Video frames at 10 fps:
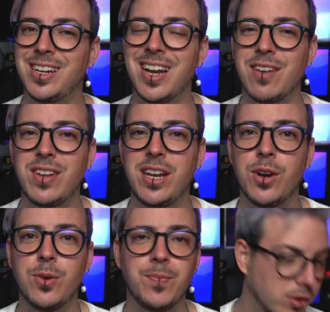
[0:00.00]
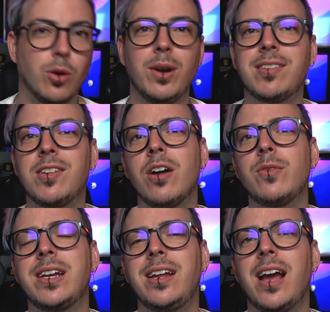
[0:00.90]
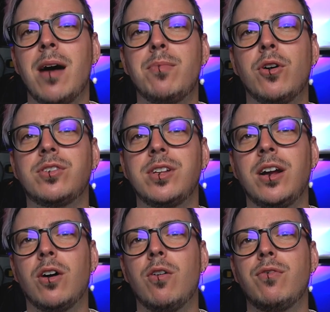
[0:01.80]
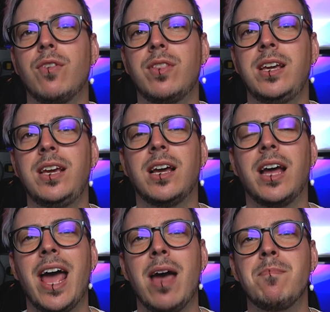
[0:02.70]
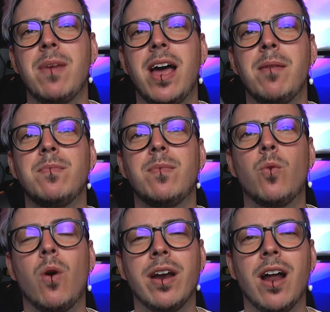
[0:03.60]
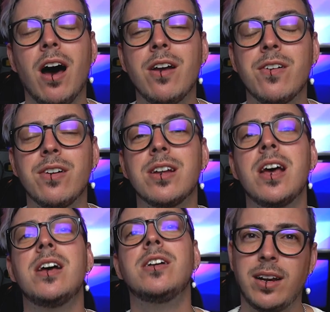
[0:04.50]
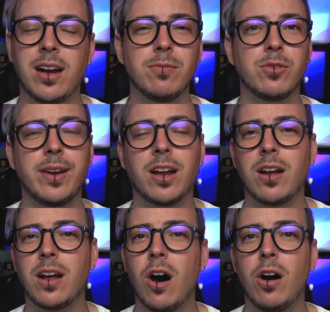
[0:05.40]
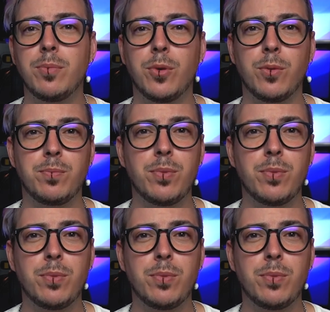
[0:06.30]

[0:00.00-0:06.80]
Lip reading: that video. So let's start with the unboxing of the MM-100. It comes with a cardboard